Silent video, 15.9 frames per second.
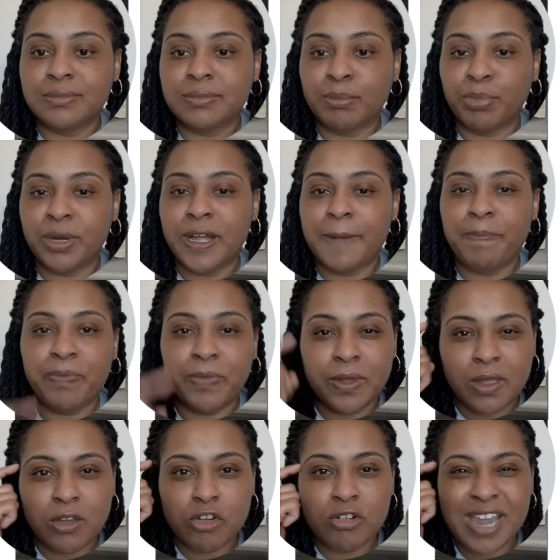but
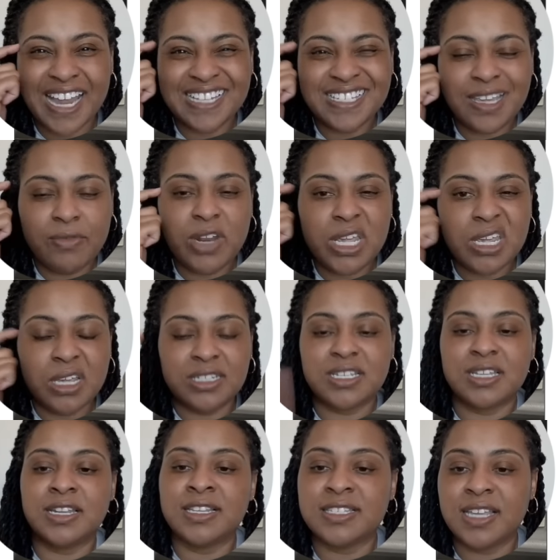creativity
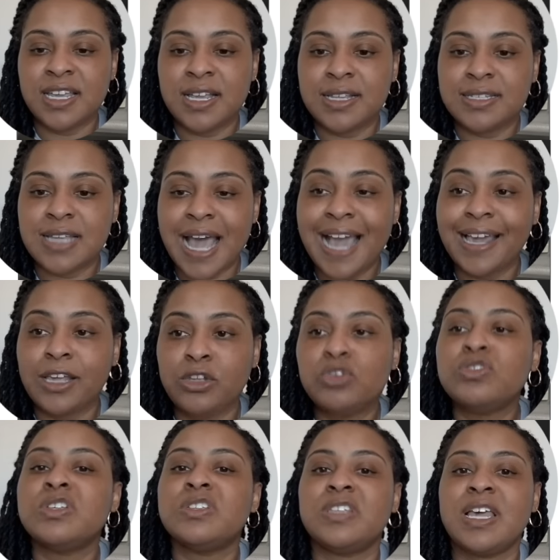kicks in and says, I can
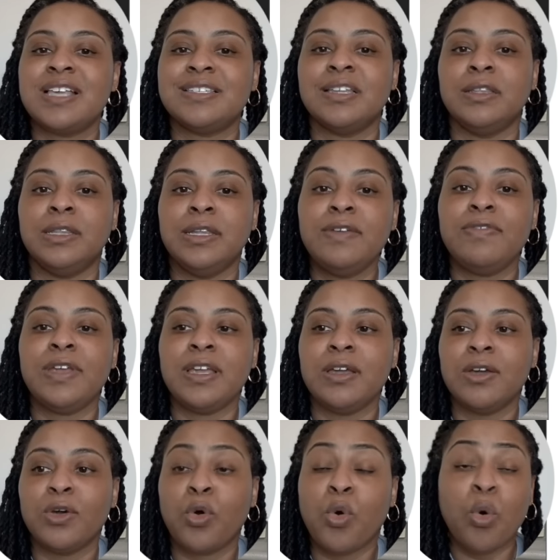use this as a living
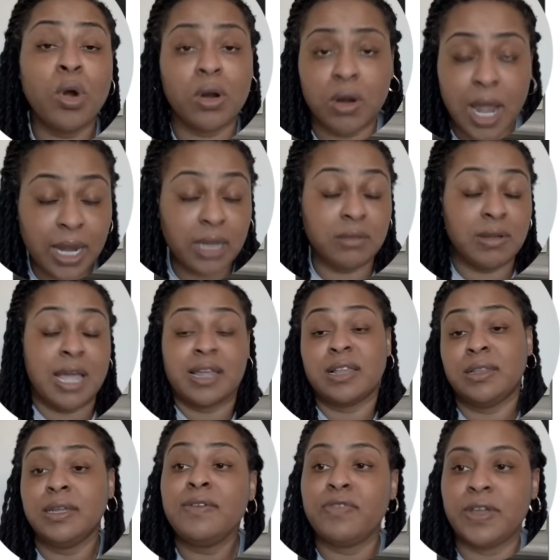quarter. I
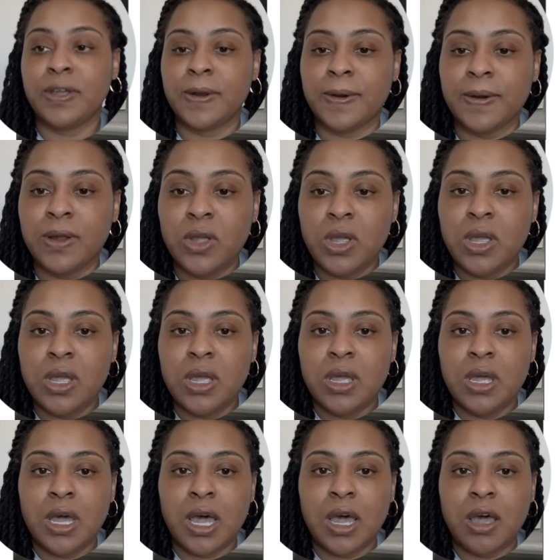can live here.
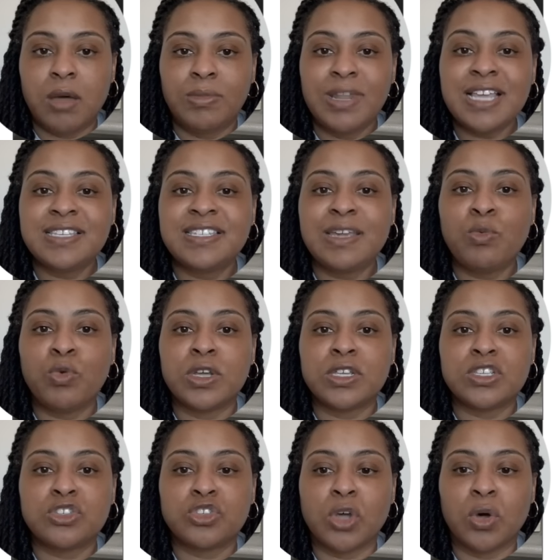Let's see
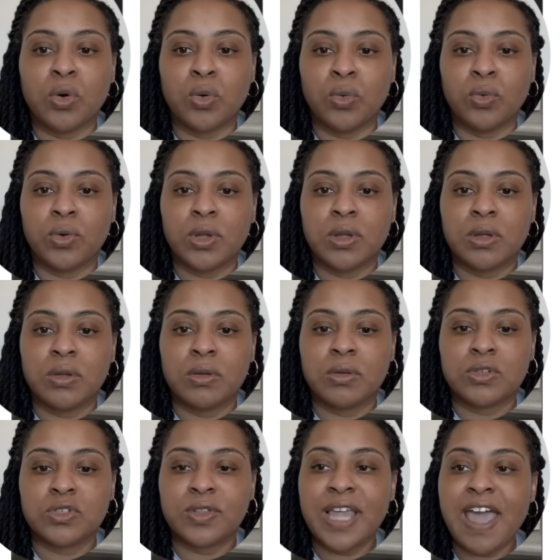what's sold.
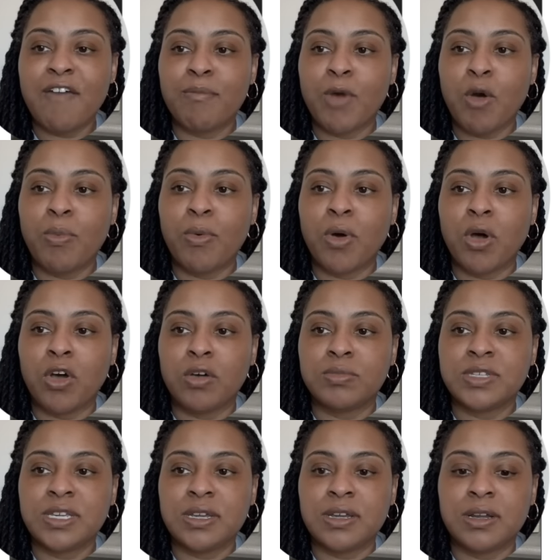So they have mobile
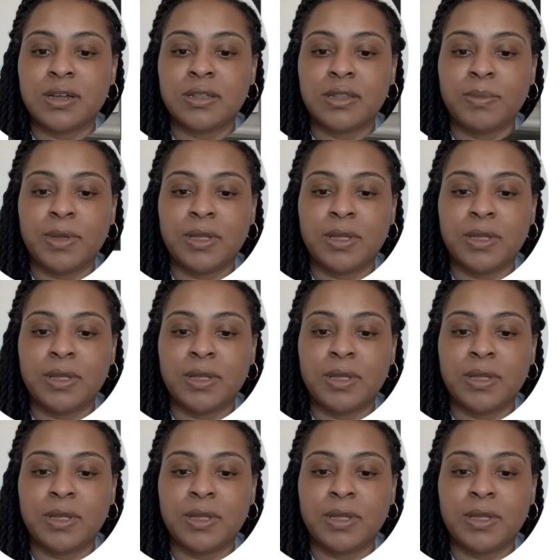homes here. Let me